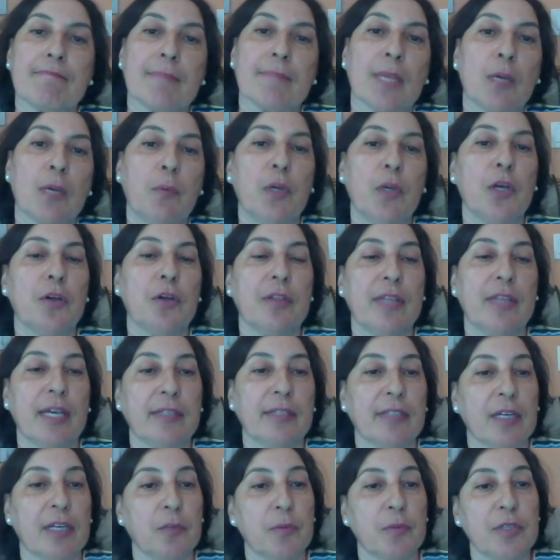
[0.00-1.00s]
We heard
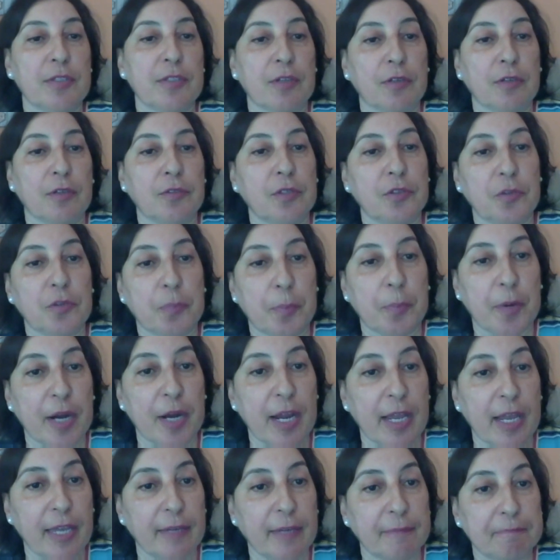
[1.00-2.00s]
that and we started to
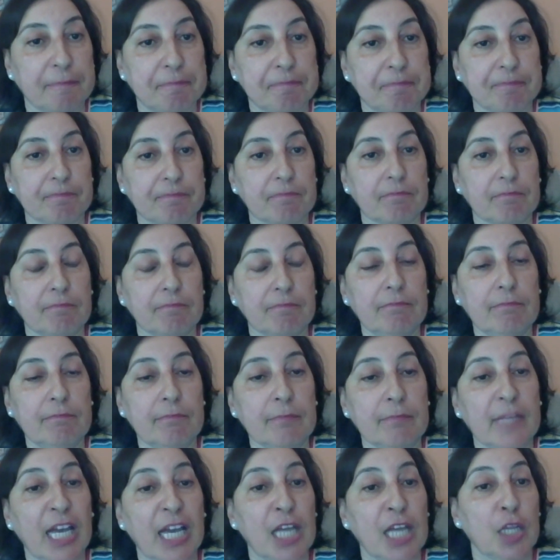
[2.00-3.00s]
pray.
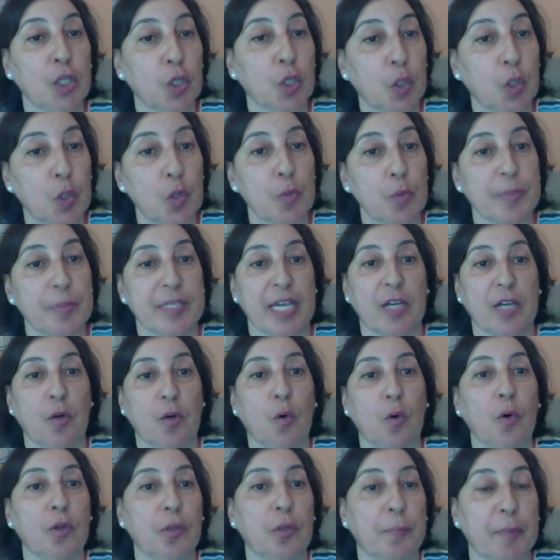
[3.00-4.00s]
And the groups and
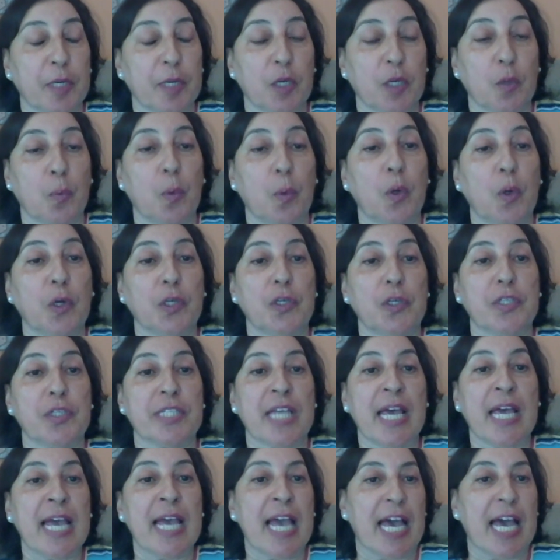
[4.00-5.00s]
all the prayer warriors,
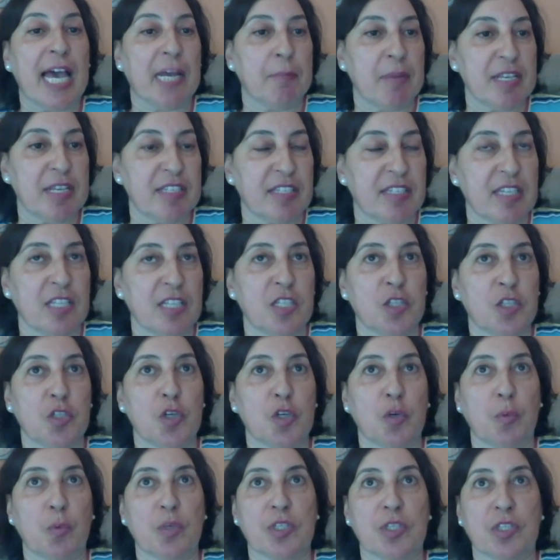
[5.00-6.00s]
and my sister
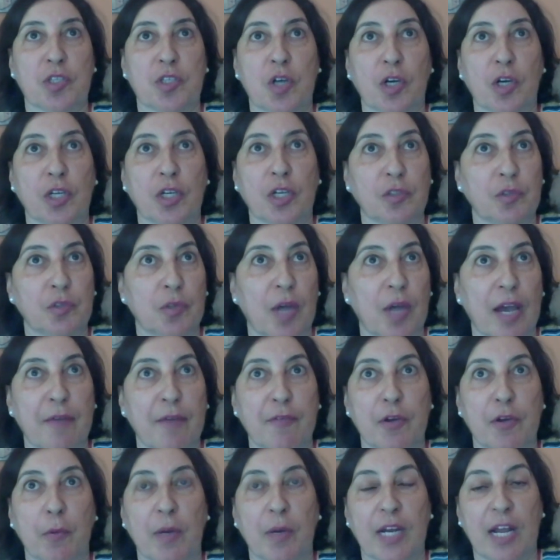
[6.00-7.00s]
was talking to
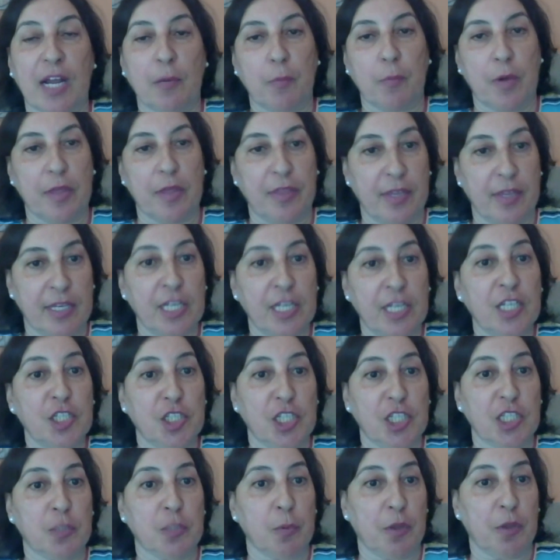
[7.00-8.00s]
everyone, and
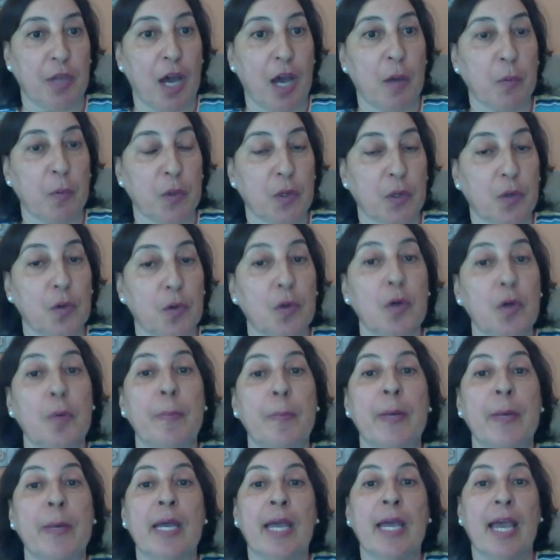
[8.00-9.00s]
she's with our group
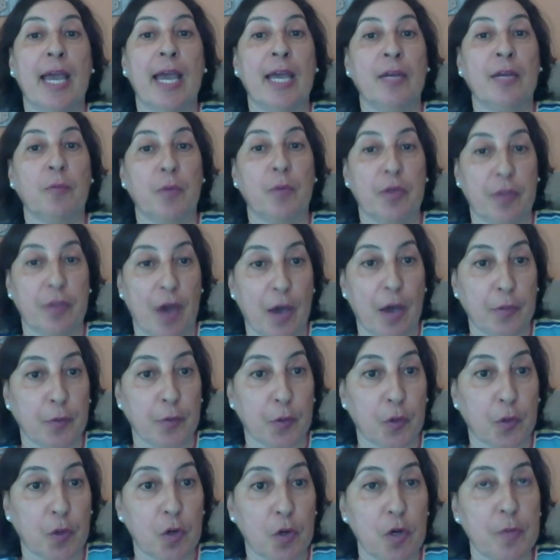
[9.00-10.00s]
and with other
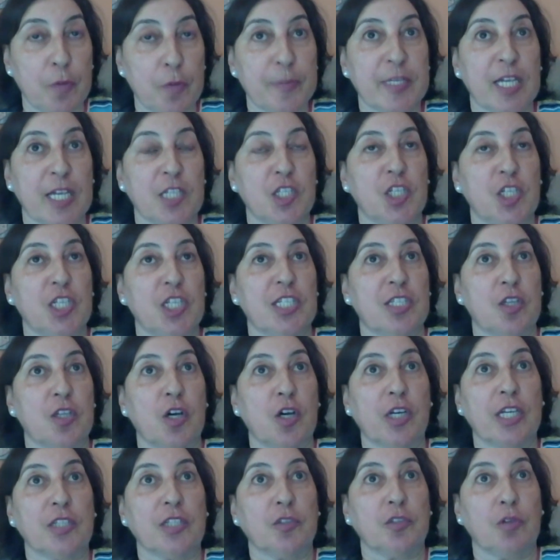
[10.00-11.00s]
groups, and she's
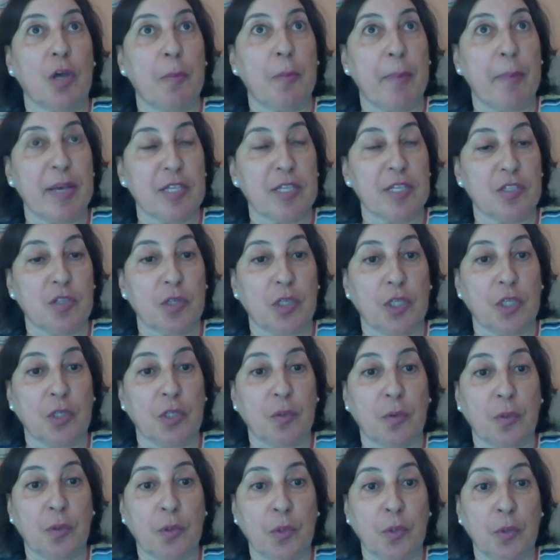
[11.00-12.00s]
talking to a pastor in
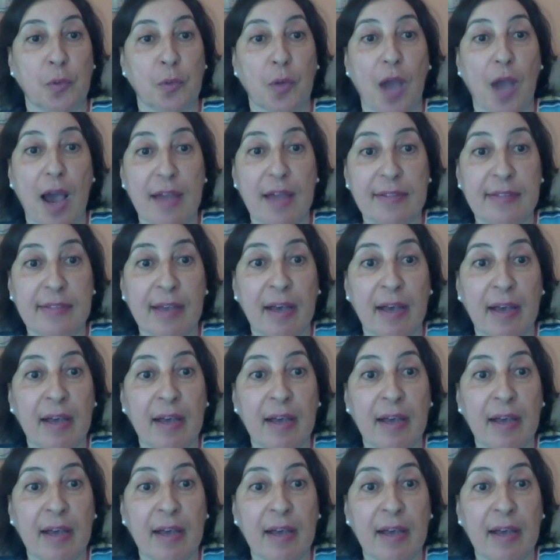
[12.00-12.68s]
Uganda.